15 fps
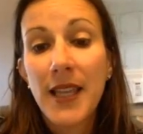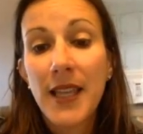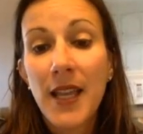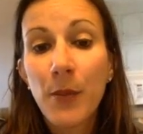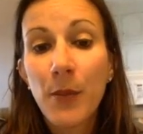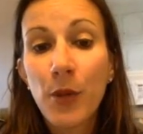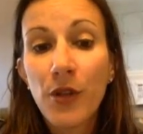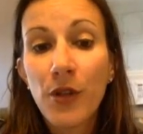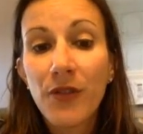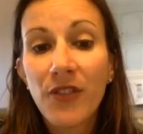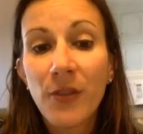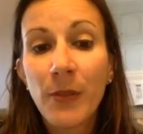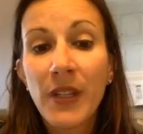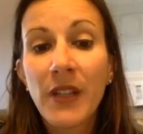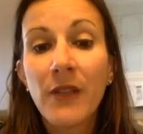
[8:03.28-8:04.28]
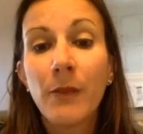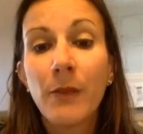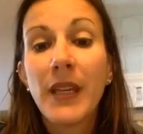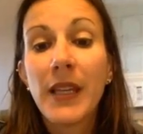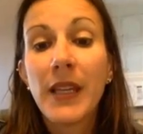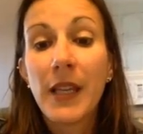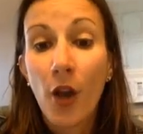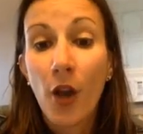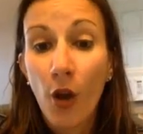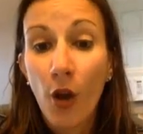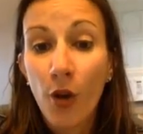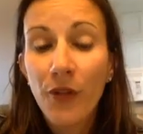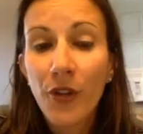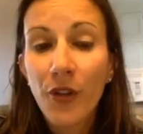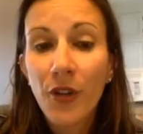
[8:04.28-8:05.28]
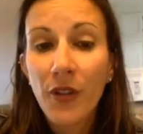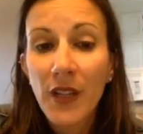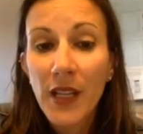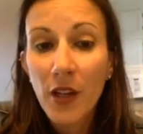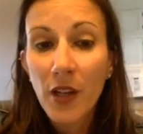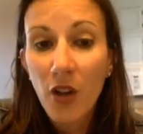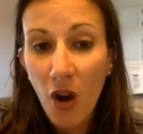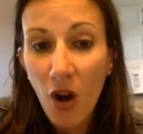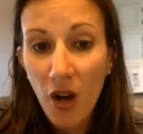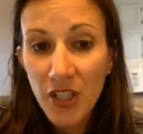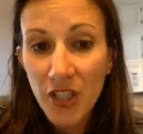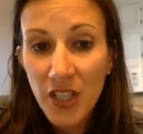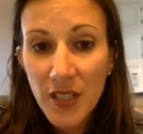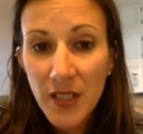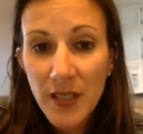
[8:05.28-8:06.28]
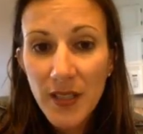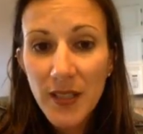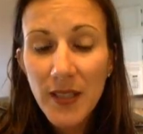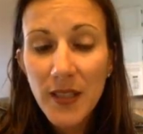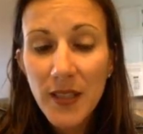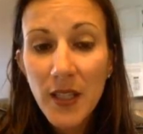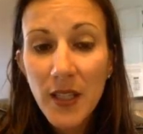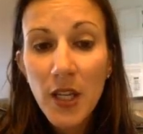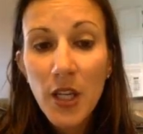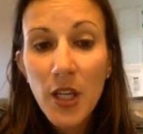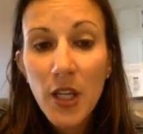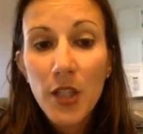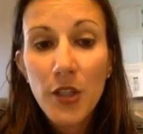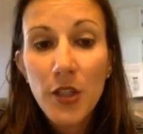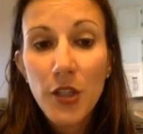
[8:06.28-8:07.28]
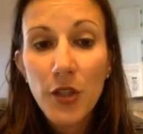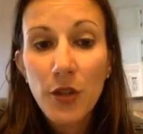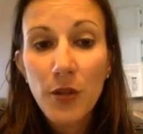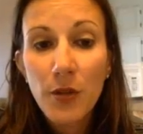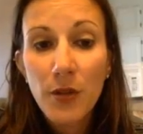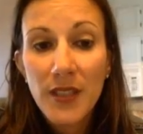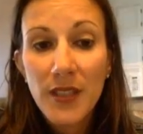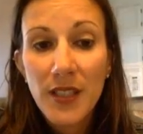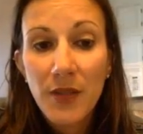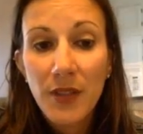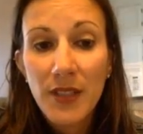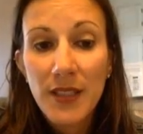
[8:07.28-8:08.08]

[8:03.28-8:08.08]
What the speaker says: they move from being overly cautious to, let's see if we can